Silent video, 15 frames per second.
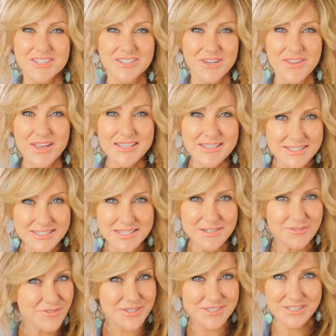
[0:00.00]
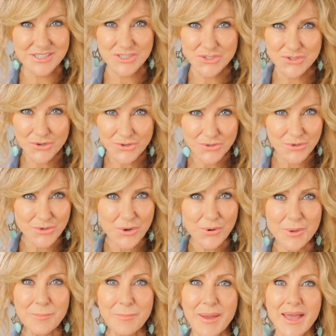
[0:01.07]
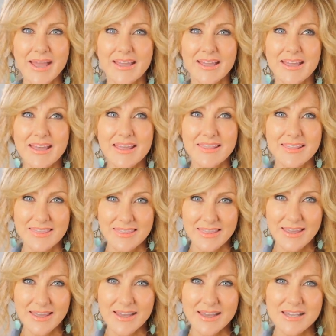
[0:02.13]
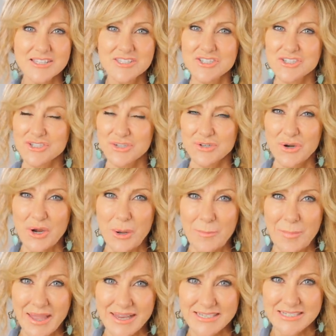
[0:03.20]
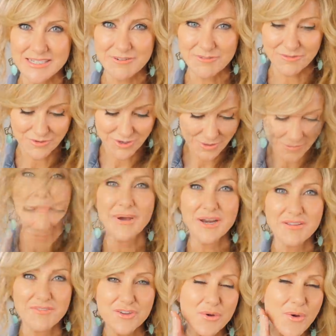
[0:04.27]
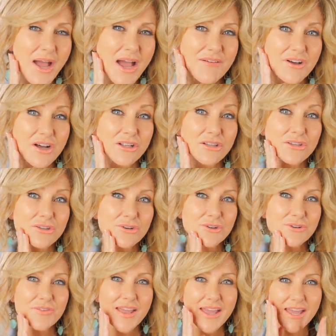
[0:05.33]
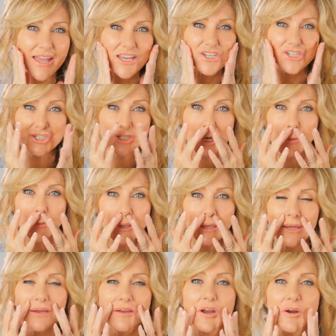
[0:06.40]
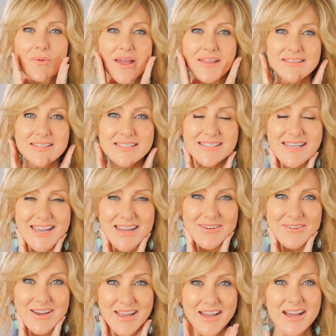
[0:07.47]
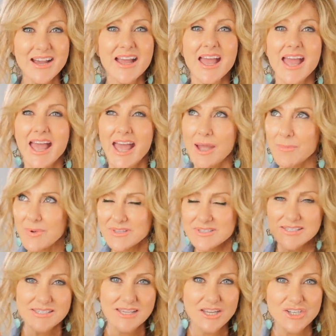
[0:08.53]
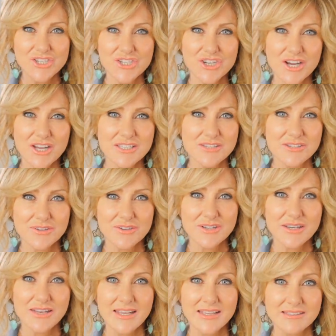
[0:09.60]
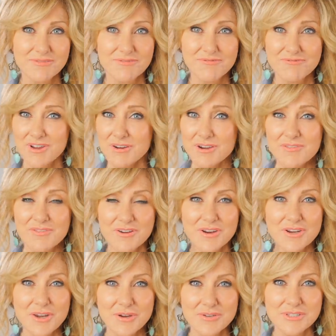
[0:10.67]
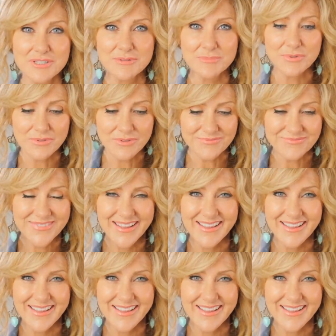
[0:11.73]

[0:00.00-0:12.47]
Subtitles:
So that's the difference. It's not growing back thicker, it's just growing back different. But if you have a lot of hair showing around this area and when the sun shines on it, it's very, very noticeable,